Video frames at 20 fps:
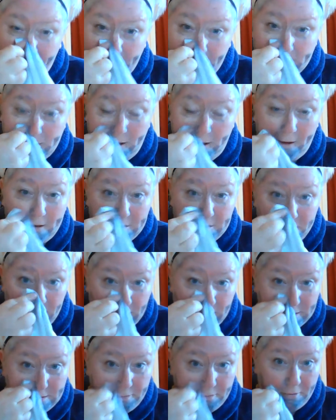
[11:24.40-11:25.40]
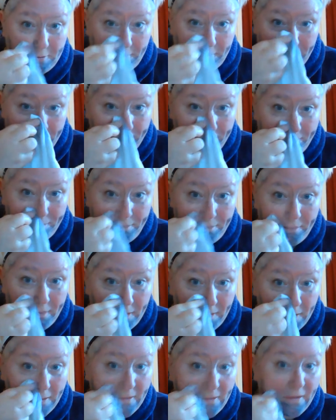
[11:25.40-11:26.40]
as long as possible,
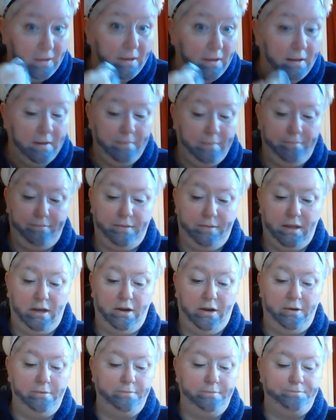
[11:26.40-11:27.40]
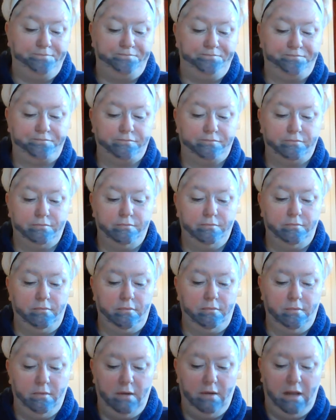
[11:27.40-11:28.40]
you know,
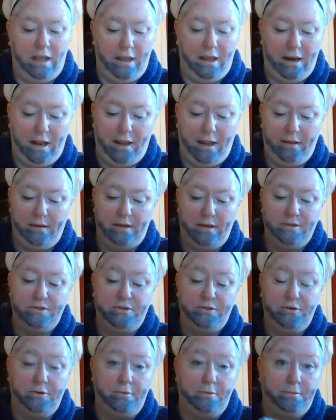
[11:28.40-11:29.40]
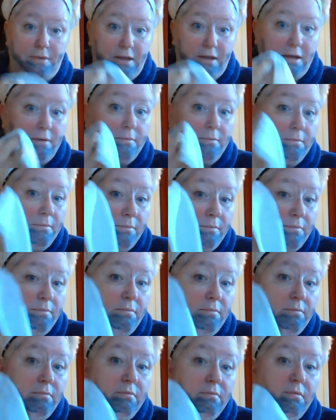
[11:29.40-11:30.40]
and I assume that
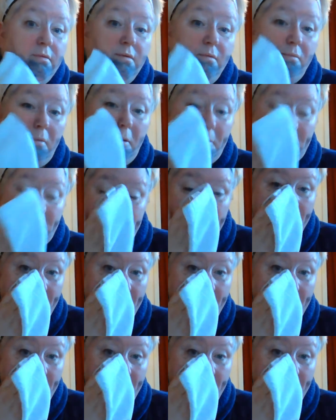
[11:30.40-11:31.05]
most of